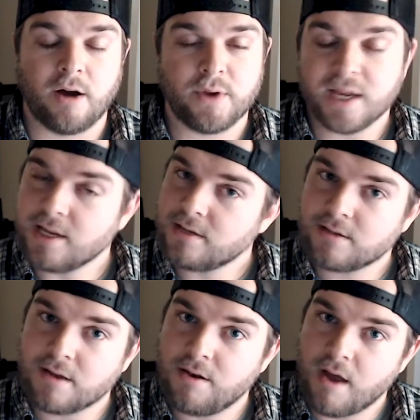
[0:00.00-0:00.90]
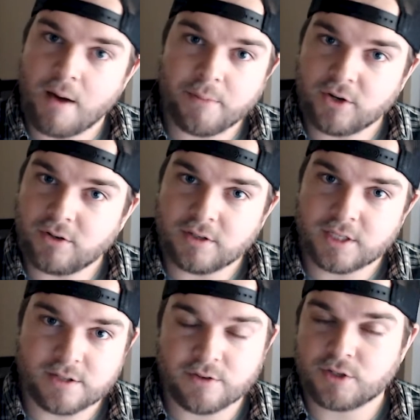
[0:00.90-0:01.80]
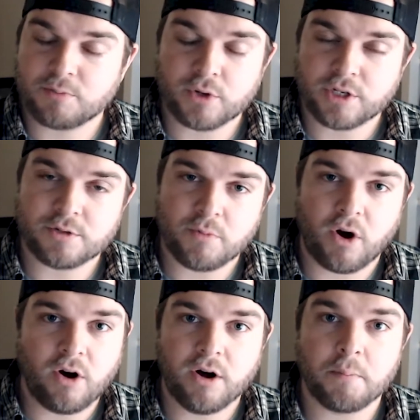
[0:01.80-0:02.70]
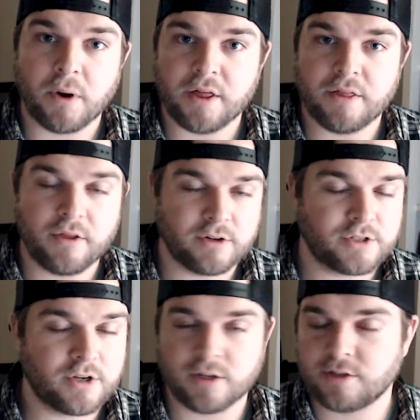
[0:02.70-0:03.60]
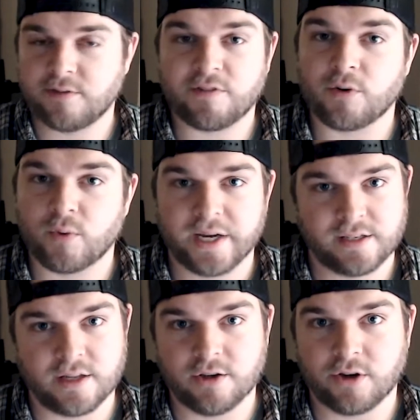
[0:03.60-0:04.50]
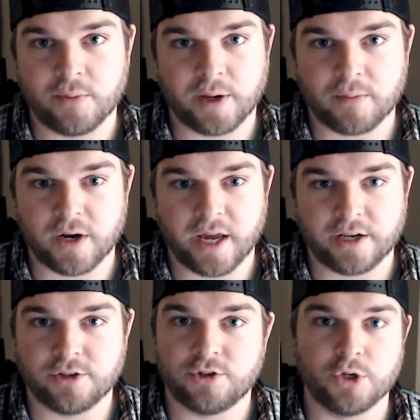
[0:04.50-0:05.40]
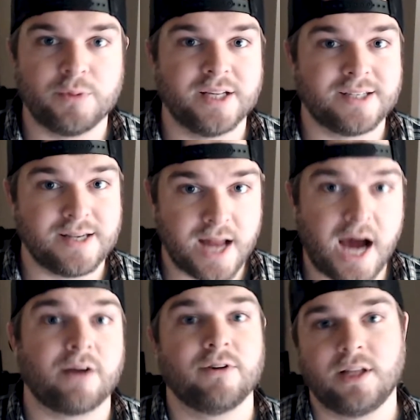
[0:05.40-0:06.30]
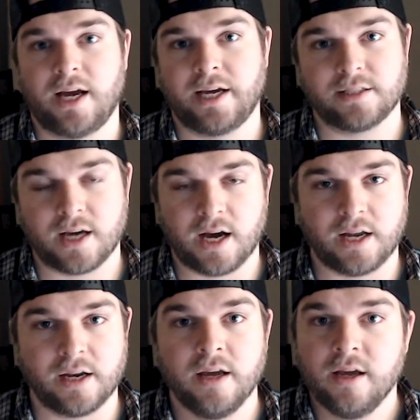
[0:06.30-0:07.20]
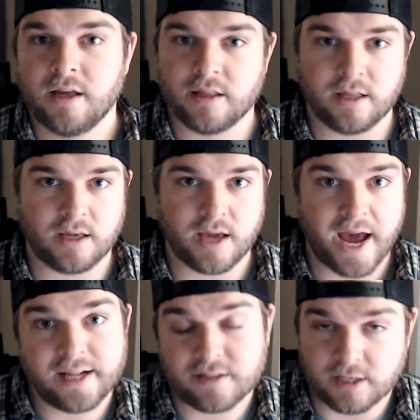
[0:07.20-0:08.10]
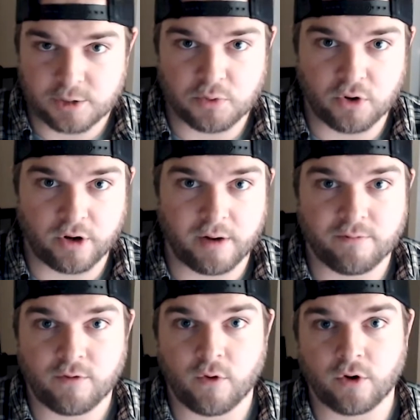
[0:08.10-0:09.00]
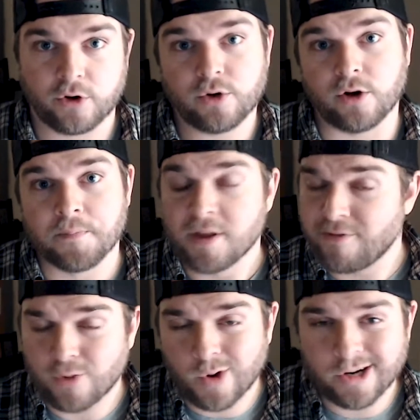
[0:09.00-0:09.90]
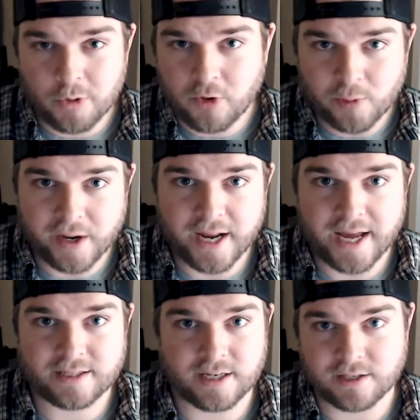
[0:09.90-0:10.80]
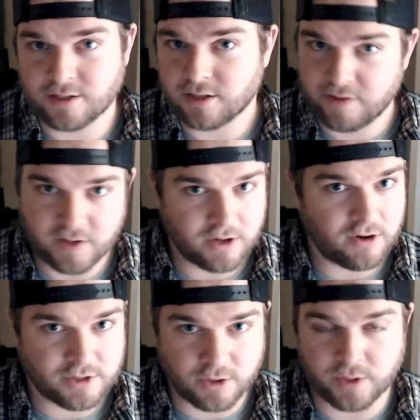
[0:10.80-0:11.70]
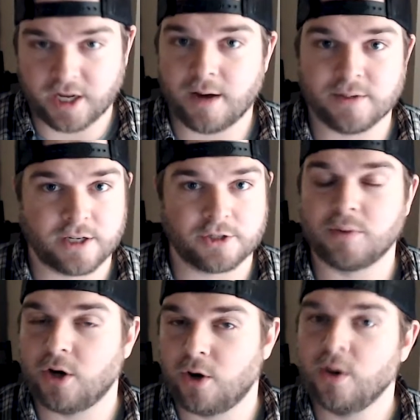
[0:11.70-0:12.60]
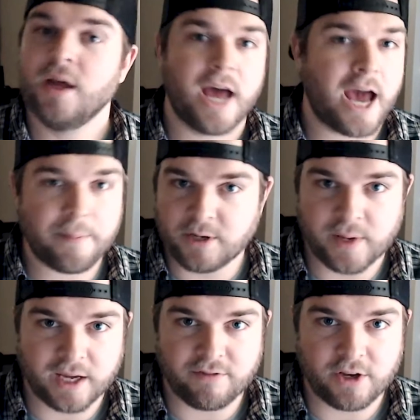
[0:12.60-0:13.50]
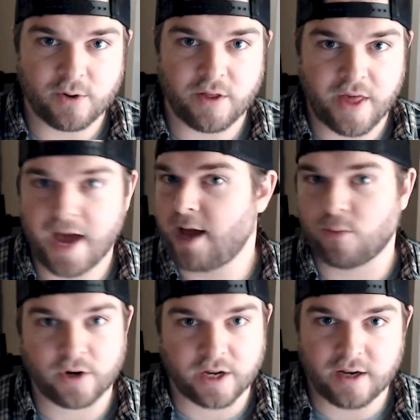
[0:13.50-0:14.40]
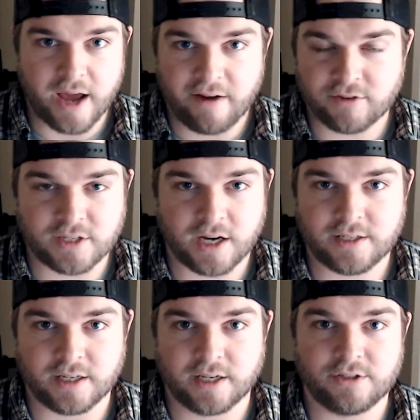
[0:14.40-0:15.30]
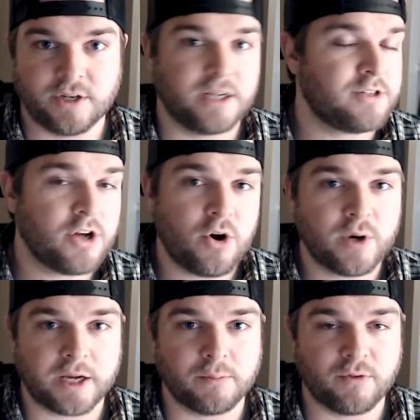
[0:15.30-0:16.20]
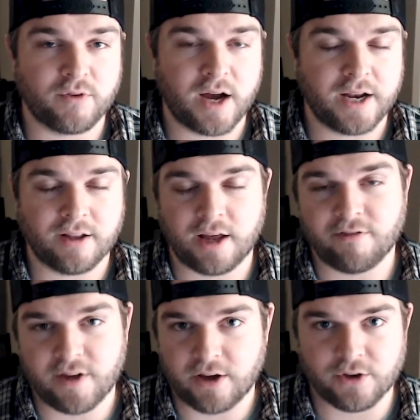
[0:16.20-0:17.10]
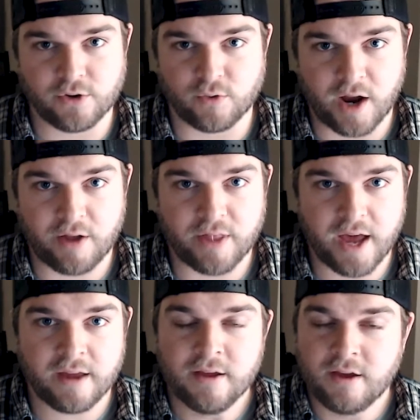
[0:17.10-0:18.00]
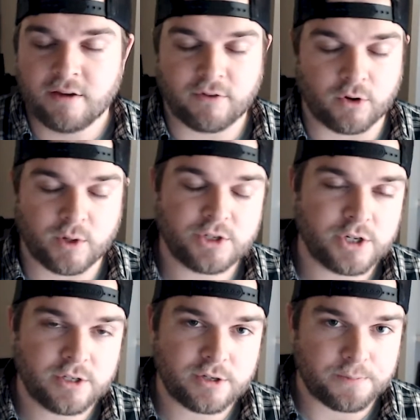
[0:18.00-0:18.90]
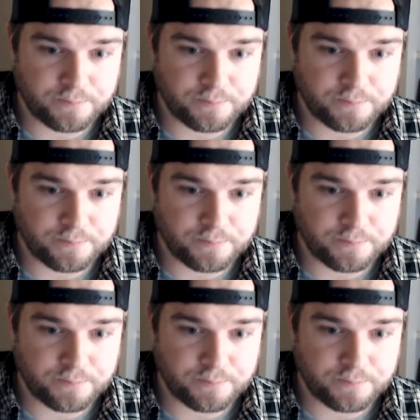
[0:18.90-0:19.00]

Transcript: It is nominal, it's pretty small, but there's tons of different ways that you can make money on YouTube that's not reliant on the AdSense program for Google. If you want to know more about AdSense, leave it also in the comment section below. Happy to make a video on that. I work in advertising, as you guys know, and I can provide a lot of value around that for questions.